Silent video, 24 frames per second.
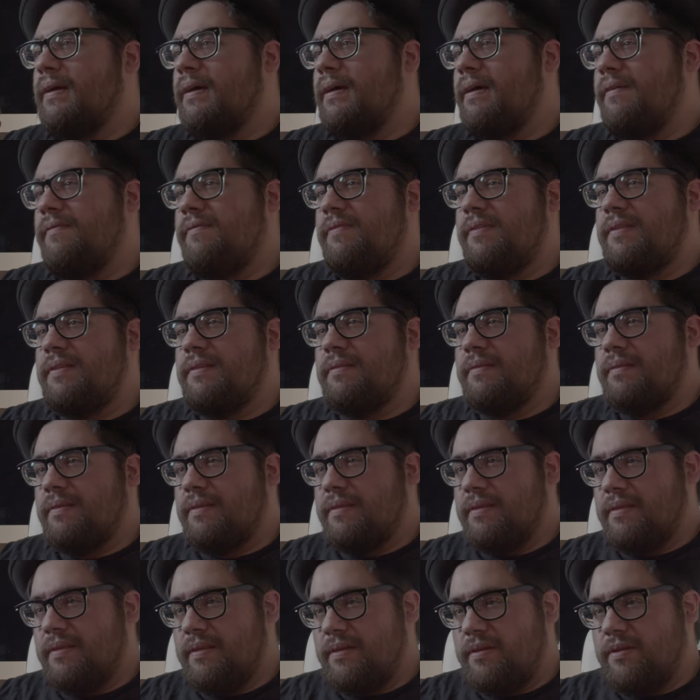of the,
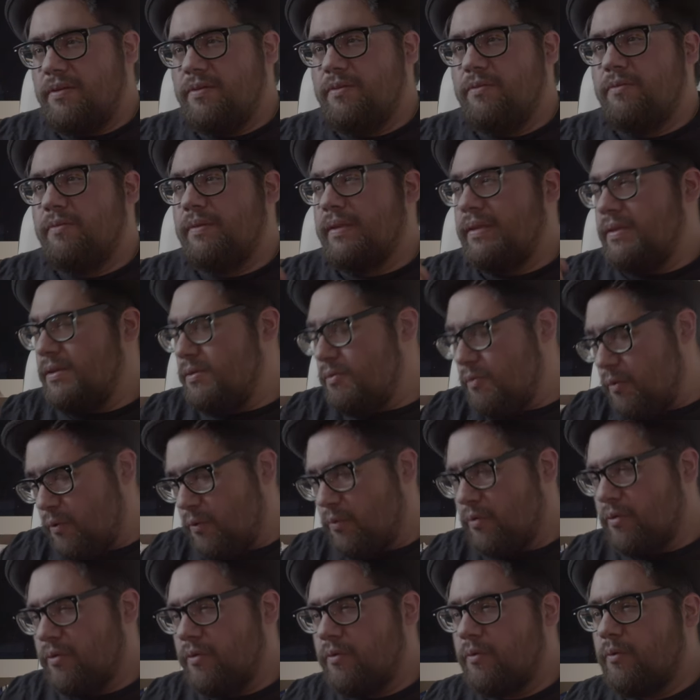the new the new
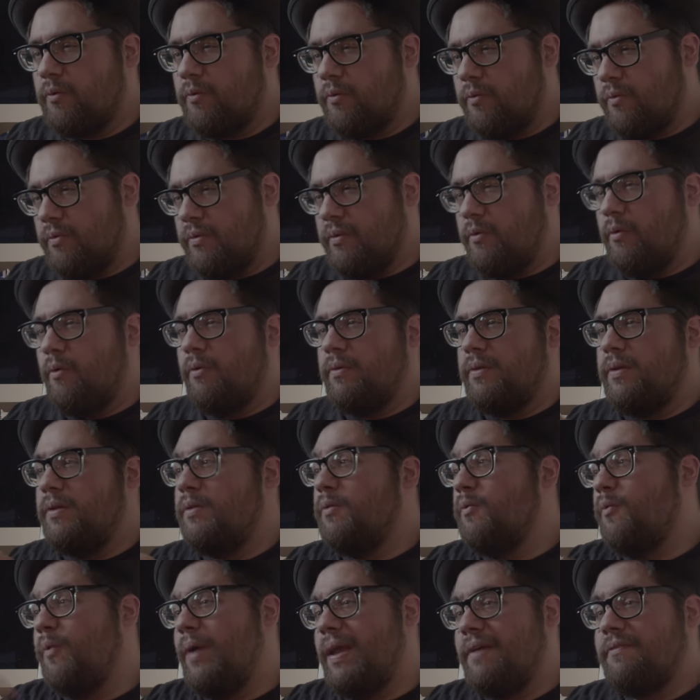horror the
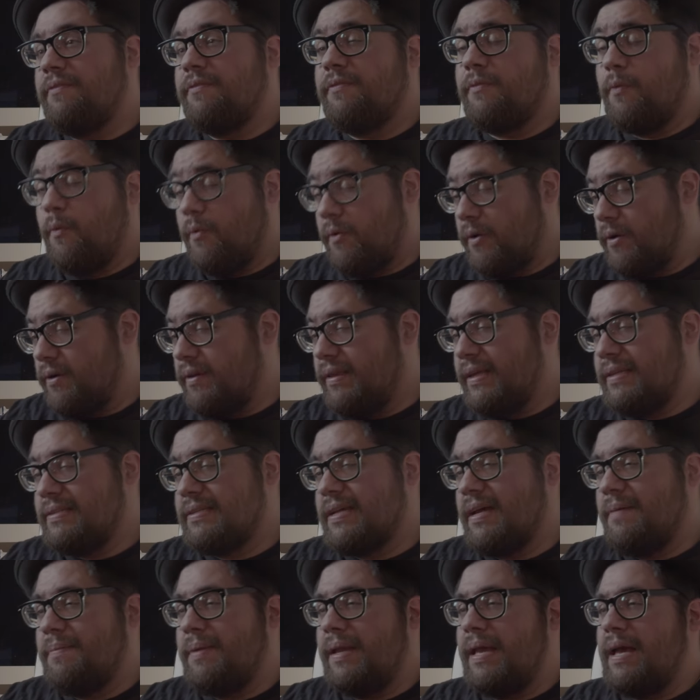new wave of horror that's
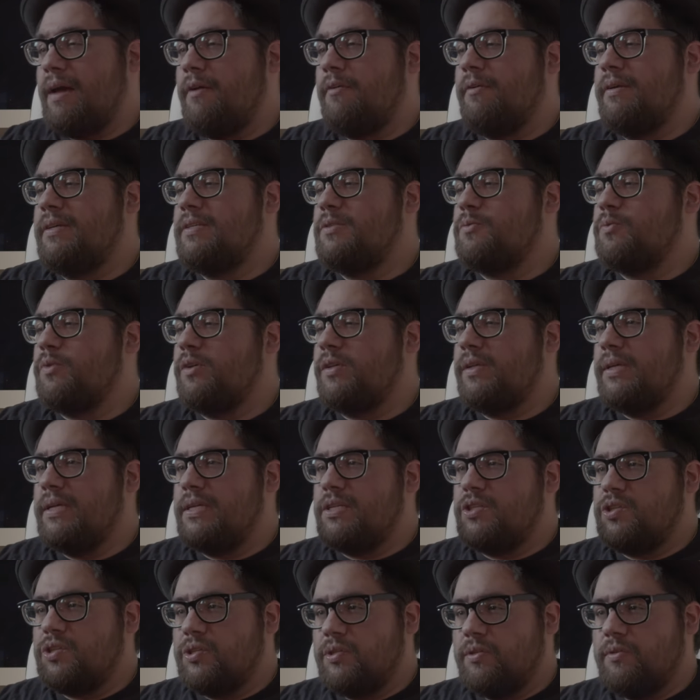coming out is really
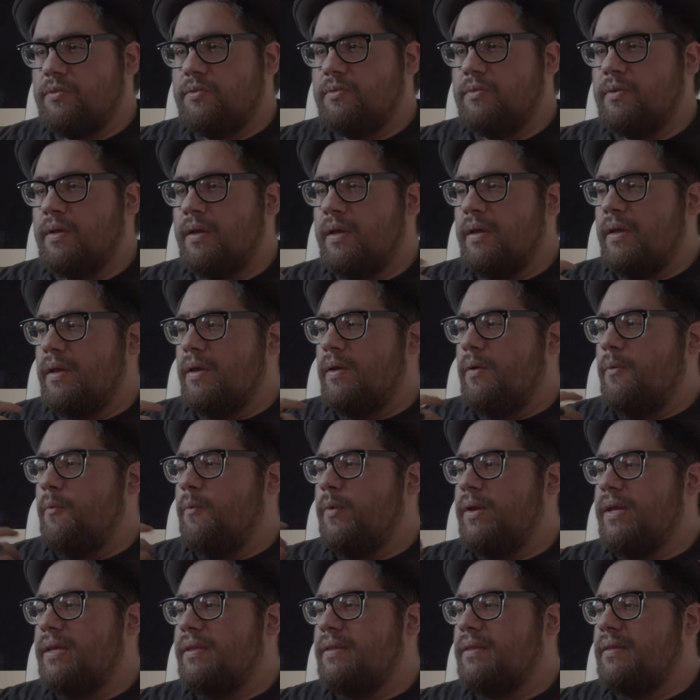in tune
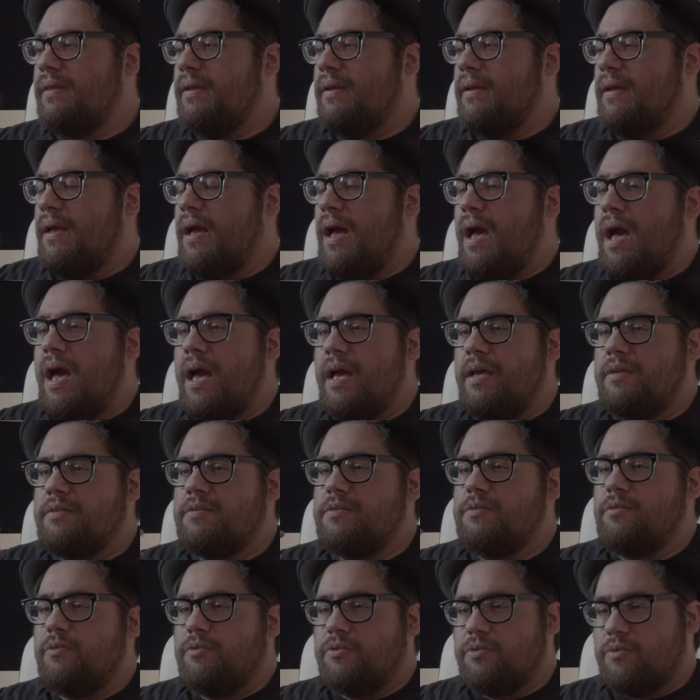with uh,
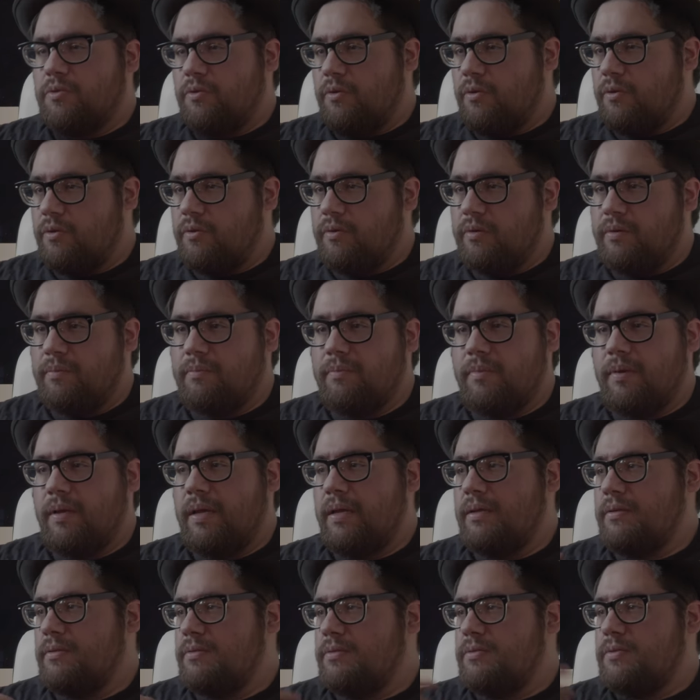social
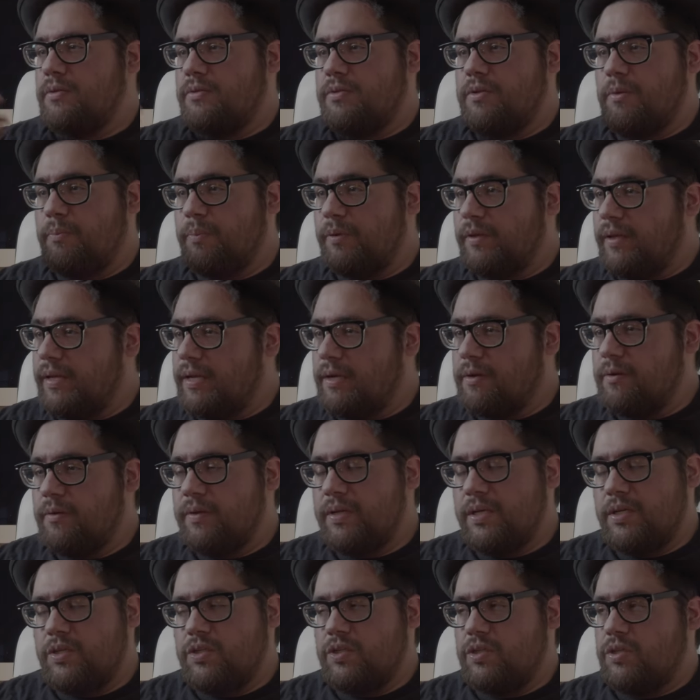
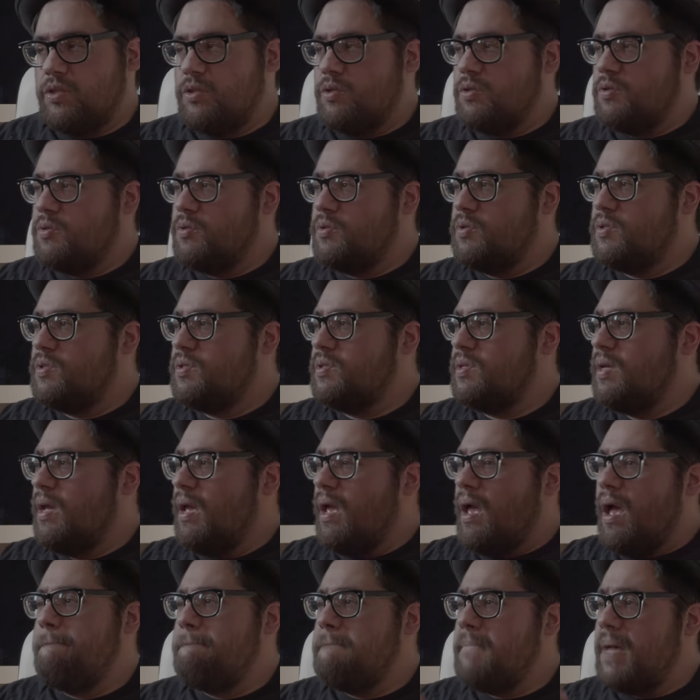socio-political issues,
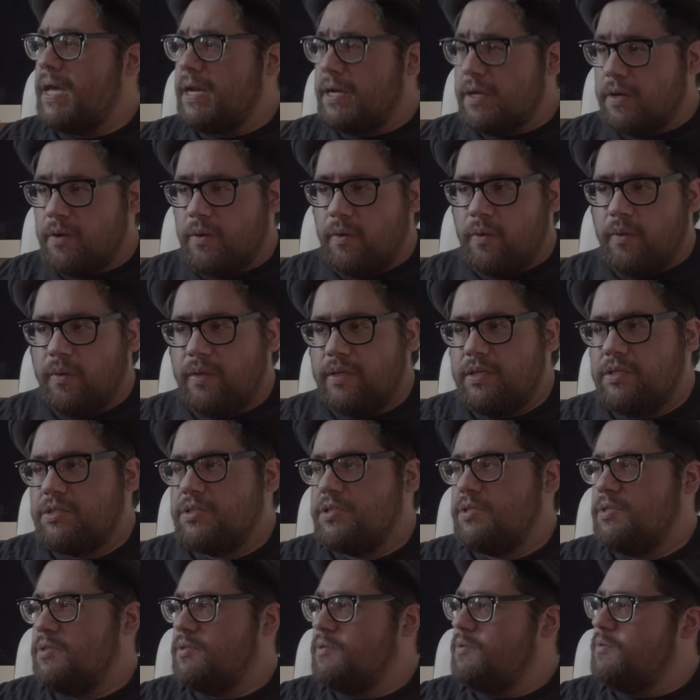medical
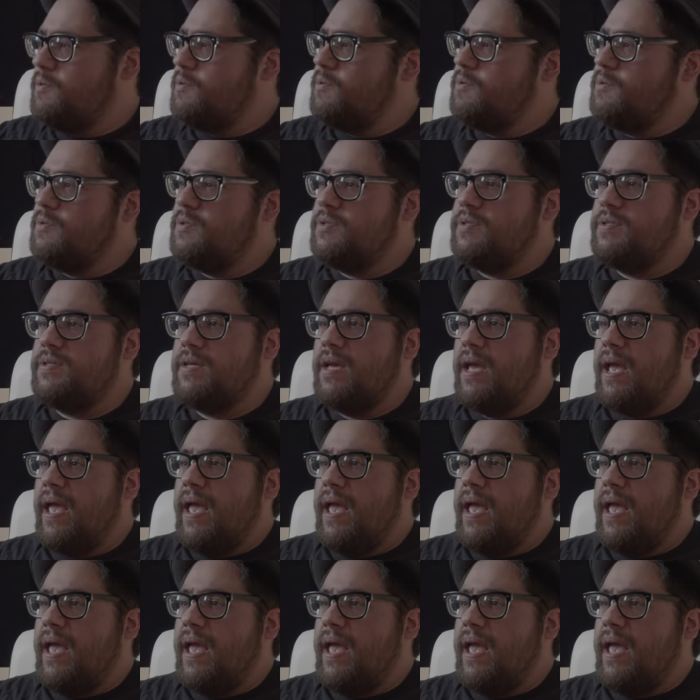issues,